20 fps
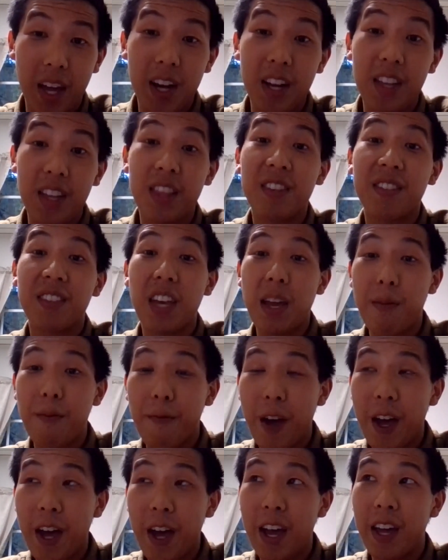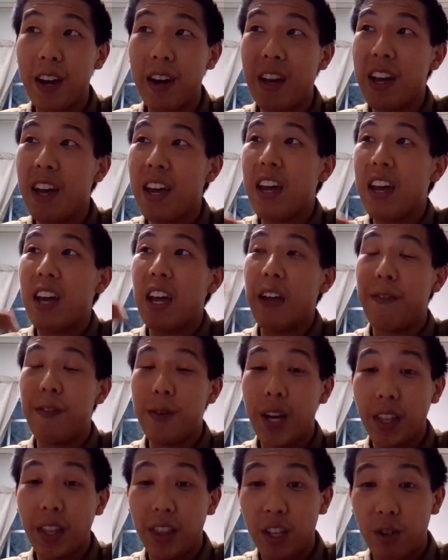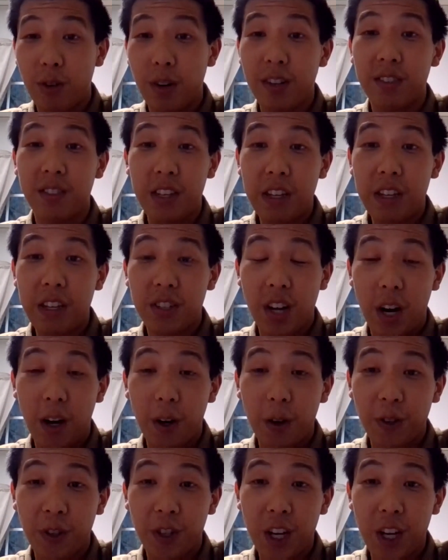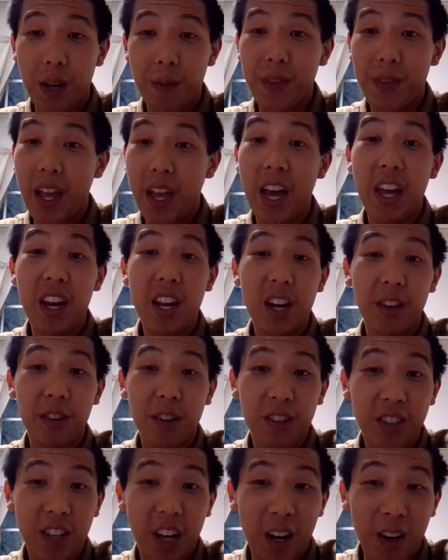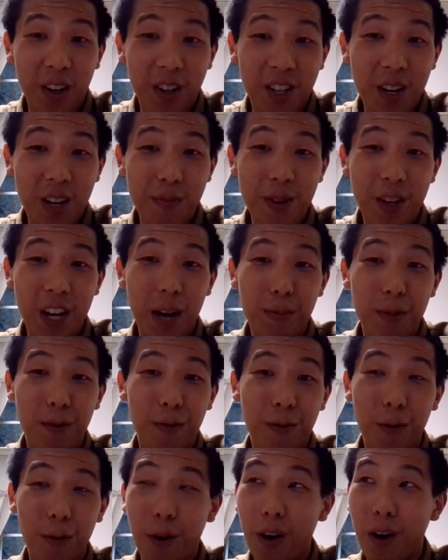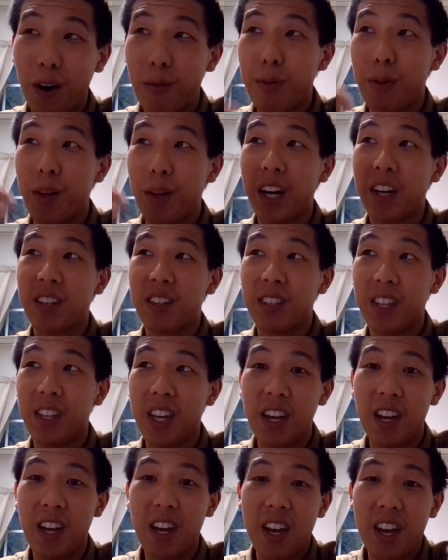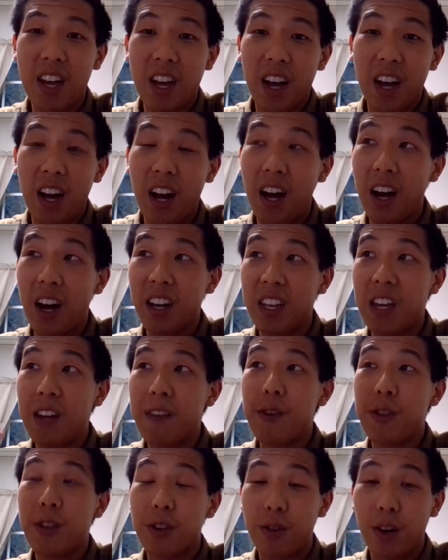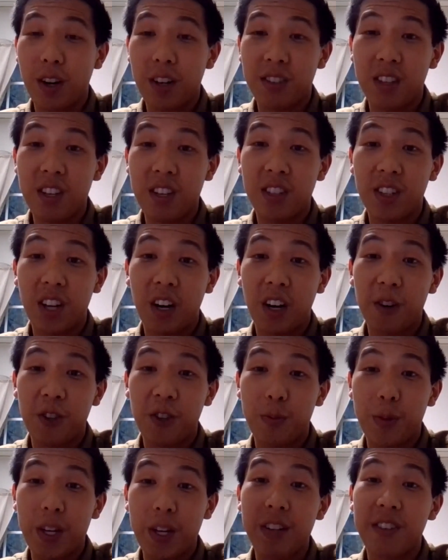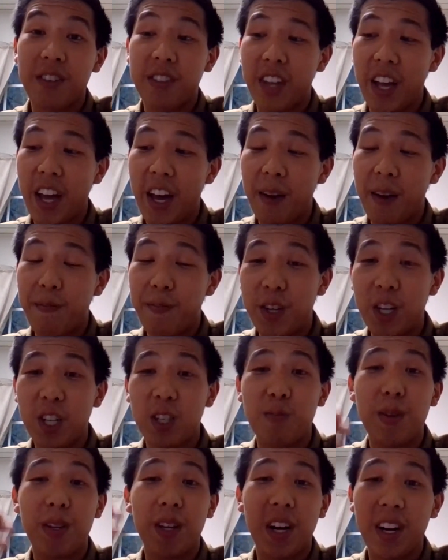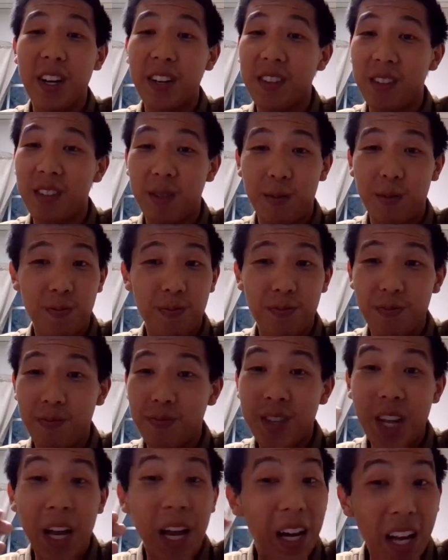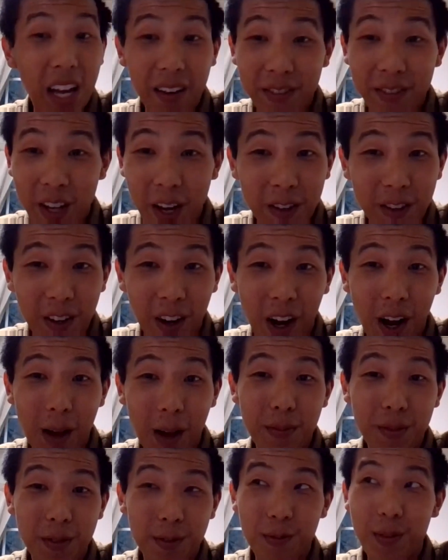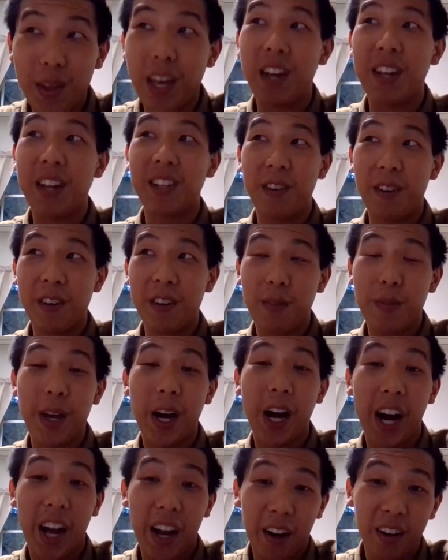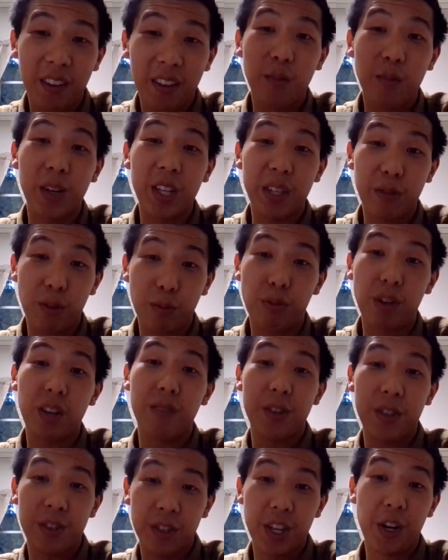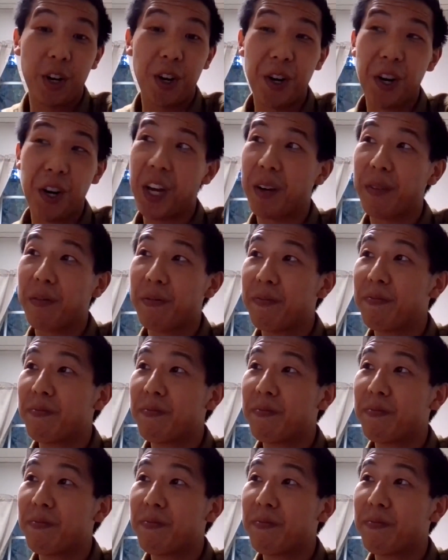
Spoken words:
And in the same vein, if you get the trustee's scholarship, any other scholarship you got before, we will actually give you the trustee's scholarship instead, just because 10 out of 10 times it is going to be higher than what you were previously earning.